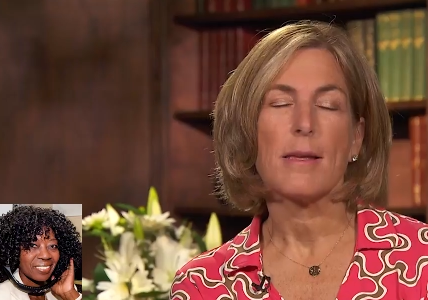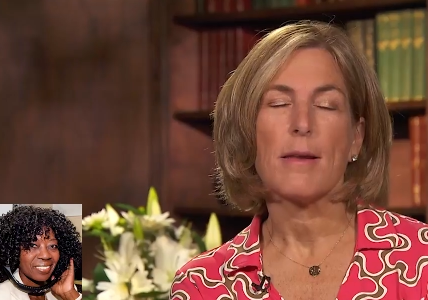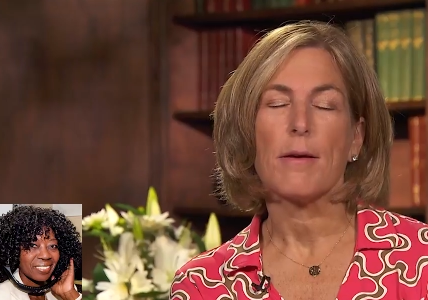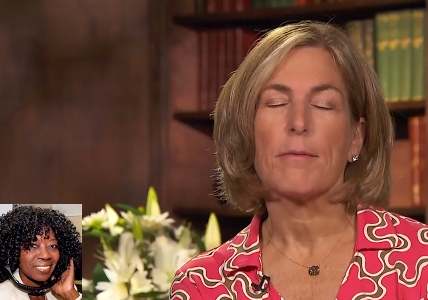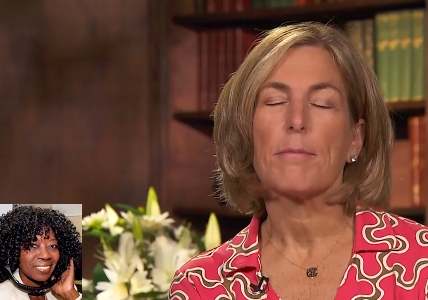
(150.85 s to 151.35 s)
Speaker 1: you
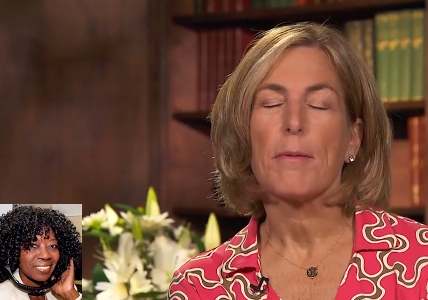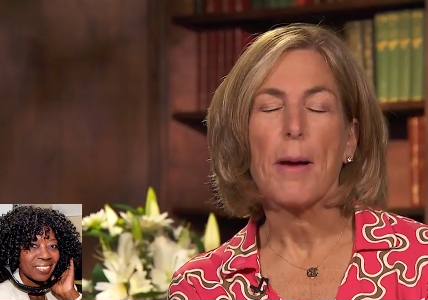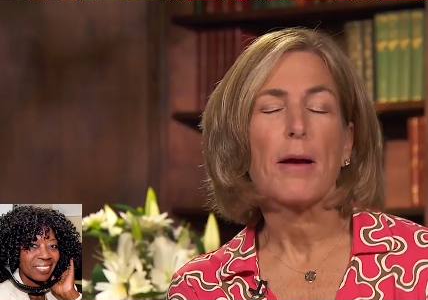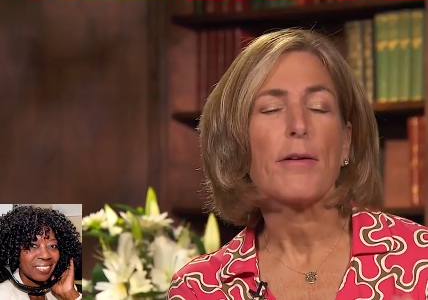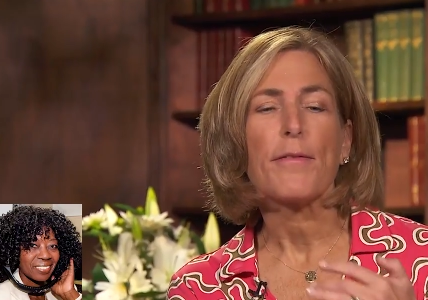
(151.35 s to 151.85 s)
know,
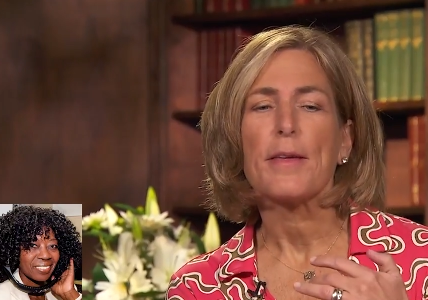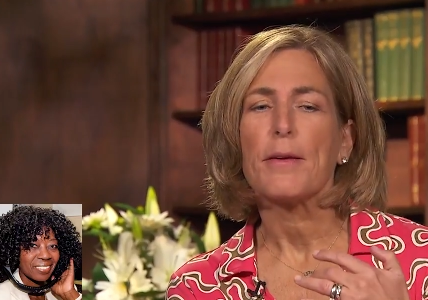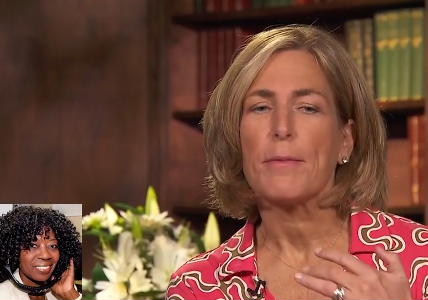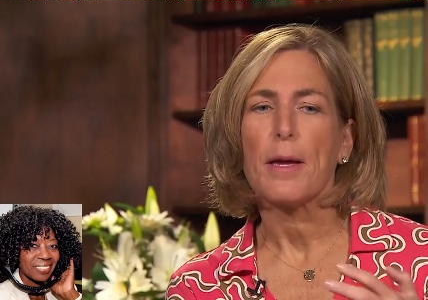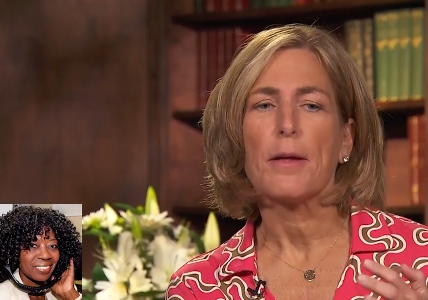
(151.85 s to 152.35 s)

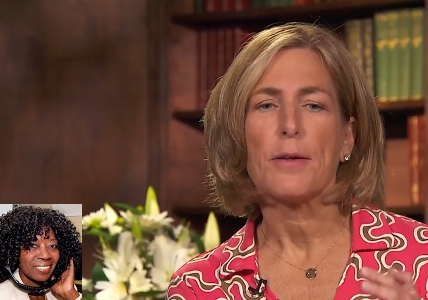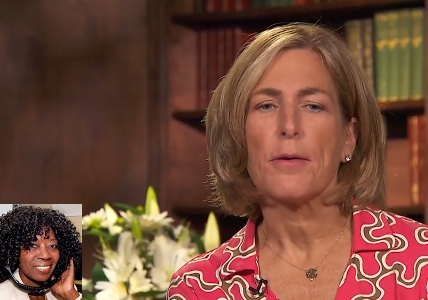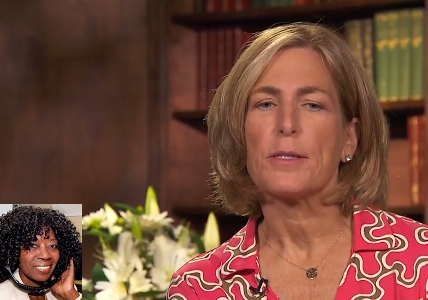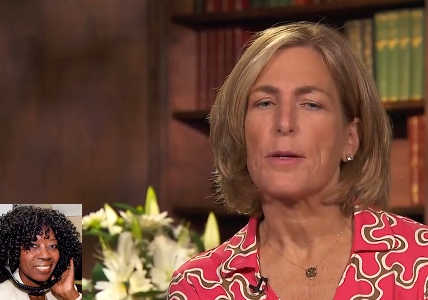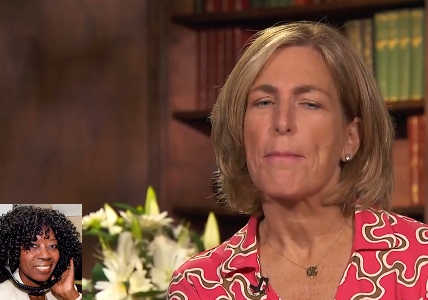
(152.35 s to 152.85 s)
mammography, we all know,
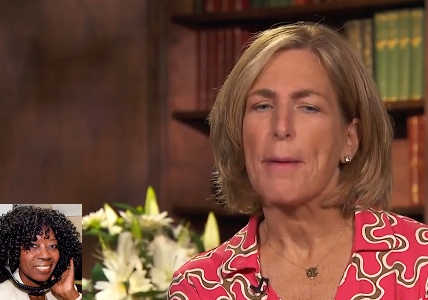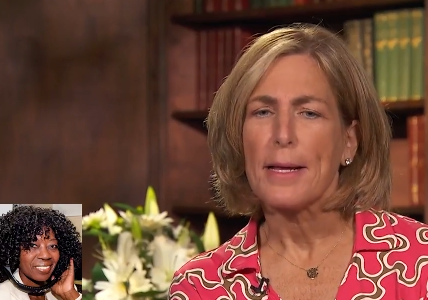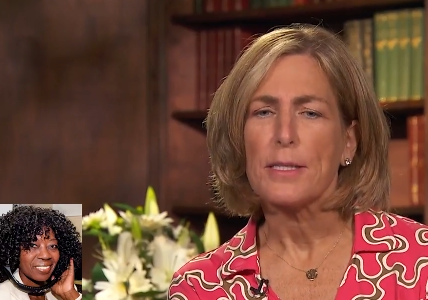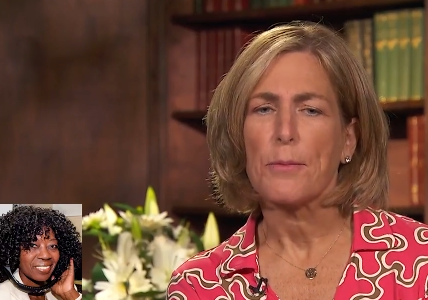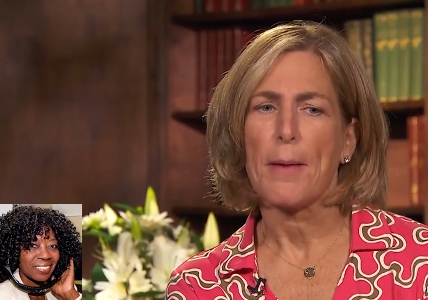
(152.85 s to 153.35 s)
is our
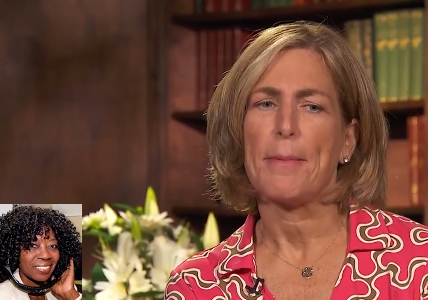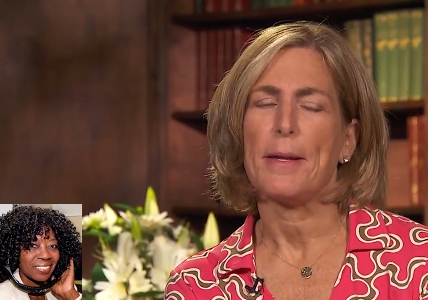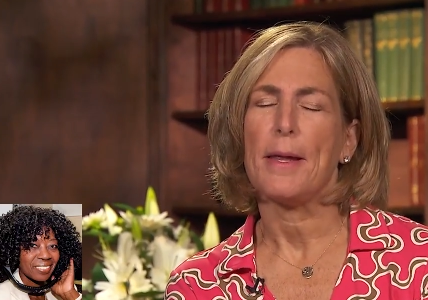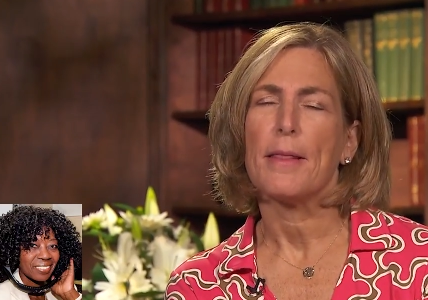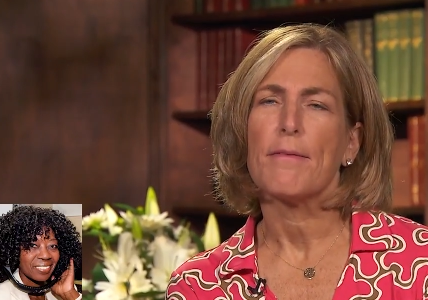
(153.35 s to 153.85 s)
best
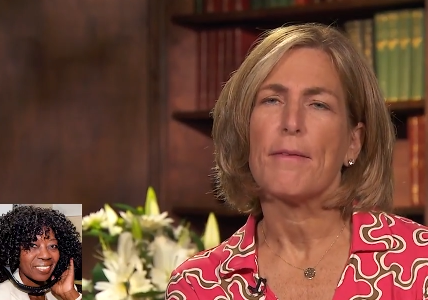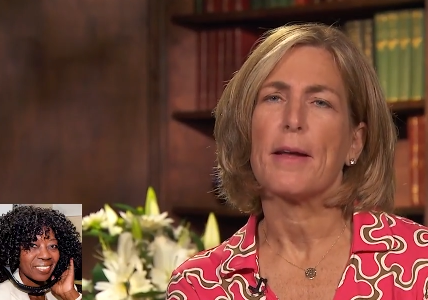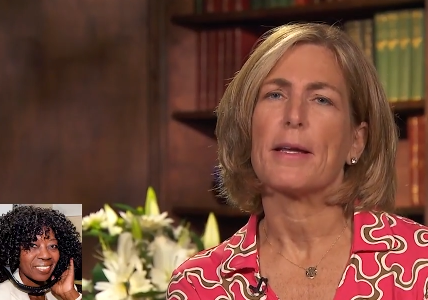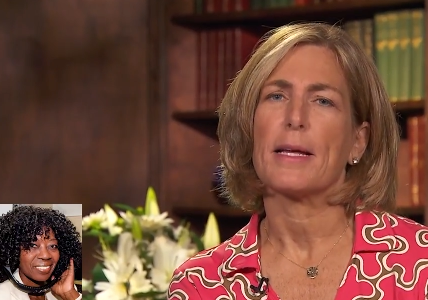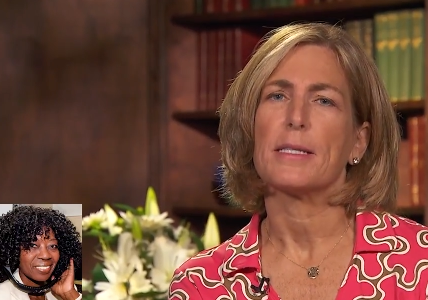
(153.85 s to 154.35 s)
weapon in the
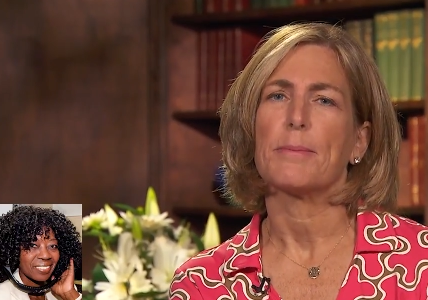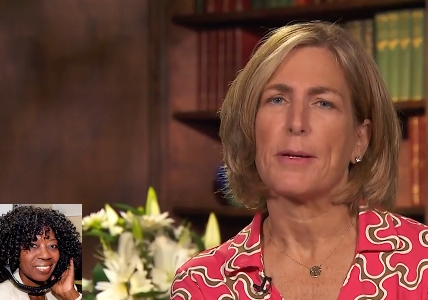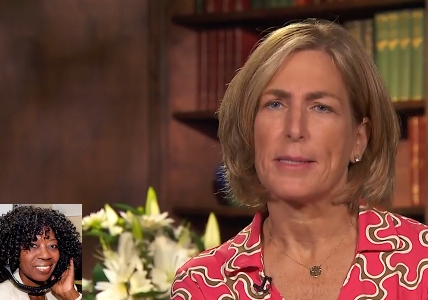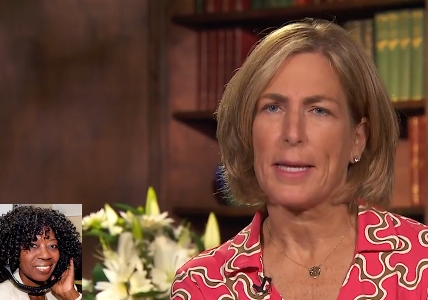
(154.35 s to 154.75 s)
fight against breast